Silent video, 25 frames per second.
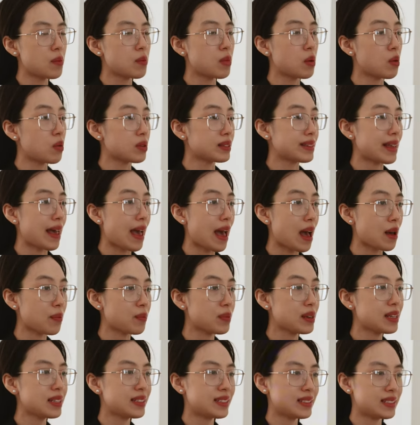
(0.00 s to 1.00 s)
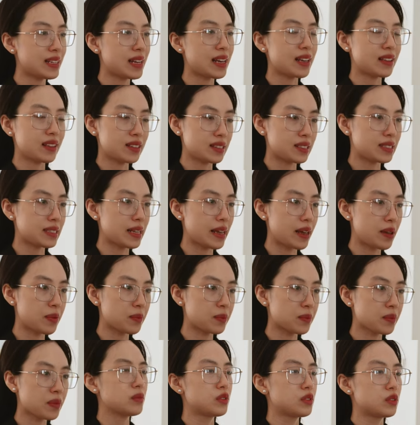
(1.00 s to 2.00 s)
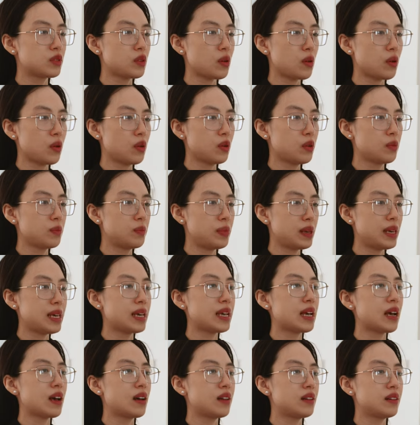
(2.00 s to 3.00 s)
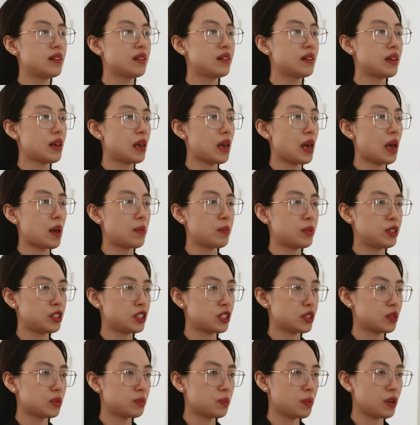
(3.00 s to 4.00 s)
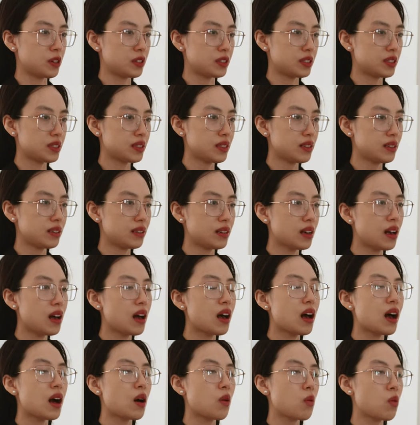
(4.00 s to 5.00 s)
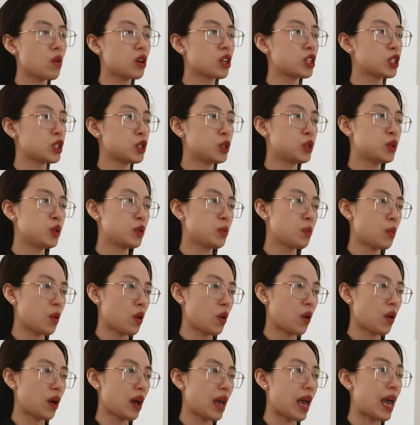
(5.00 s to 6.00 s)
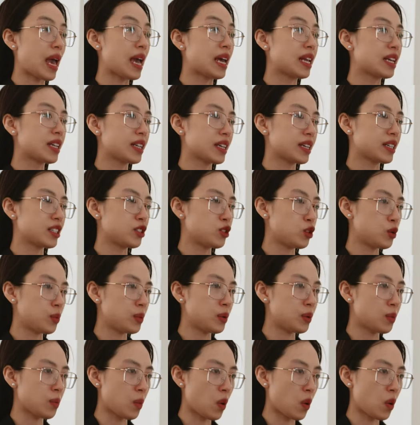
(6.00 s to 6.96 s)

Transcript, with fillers: but was happy staying the same. So, being an ambitious person, I wanted to do more and contribute